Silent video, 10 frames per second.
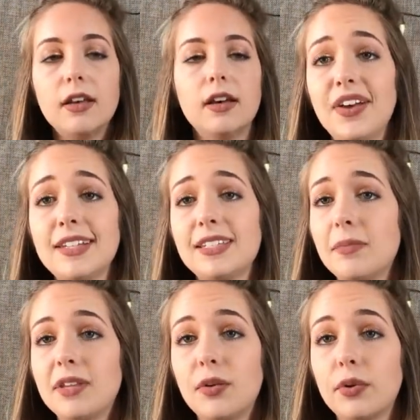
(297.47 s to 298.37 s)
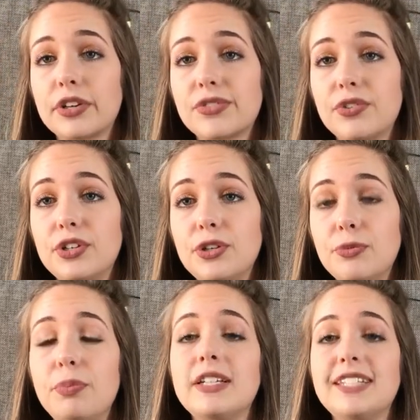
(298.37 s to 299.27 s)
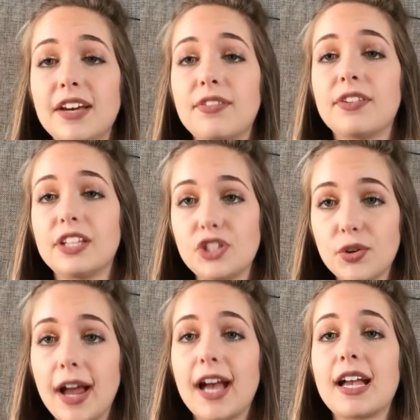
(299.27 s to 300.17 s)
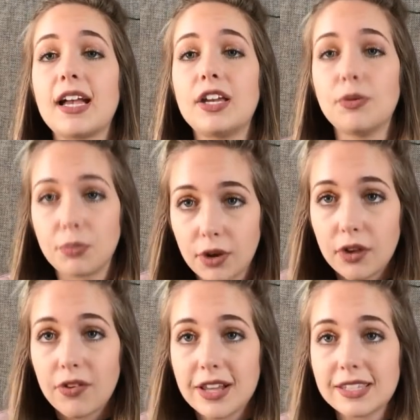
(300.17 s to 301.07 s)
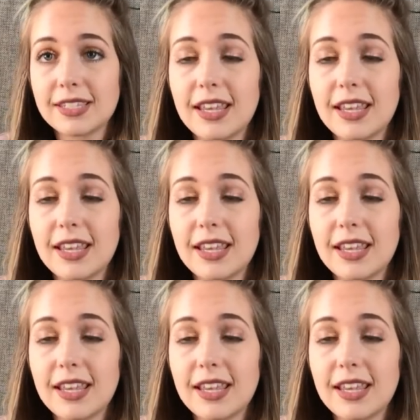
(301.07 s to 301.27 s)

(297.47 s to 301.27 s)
Just find something that works for you, but definitely track your progress.